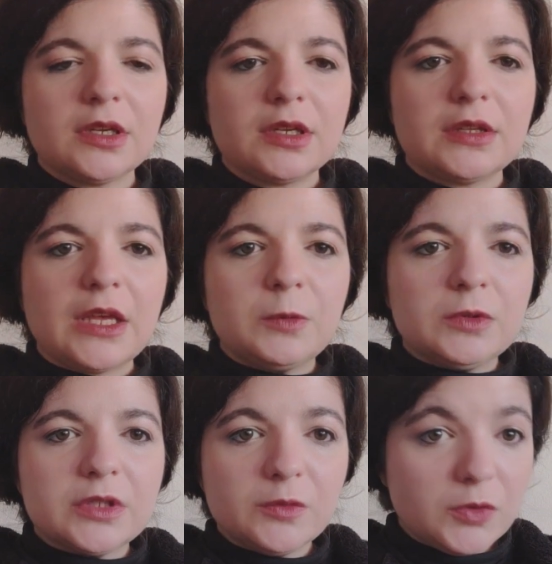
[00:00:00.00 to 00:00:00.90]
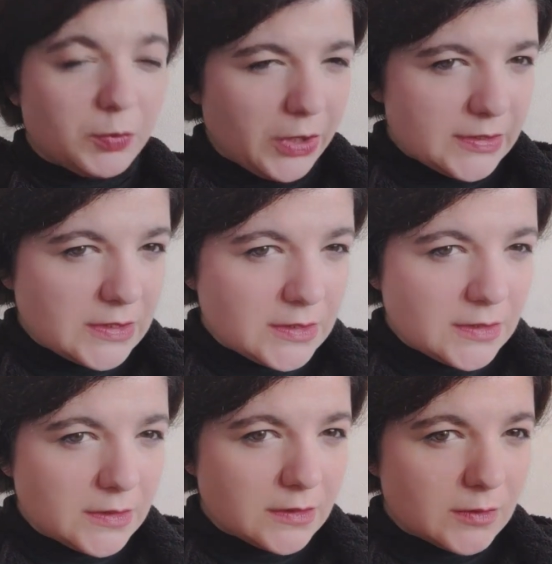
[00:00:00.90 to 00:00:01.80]
They will give you
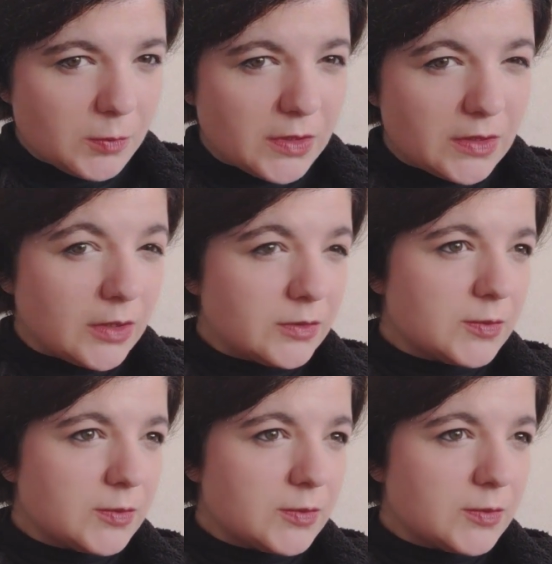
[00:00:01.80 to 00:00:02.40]
presents, but those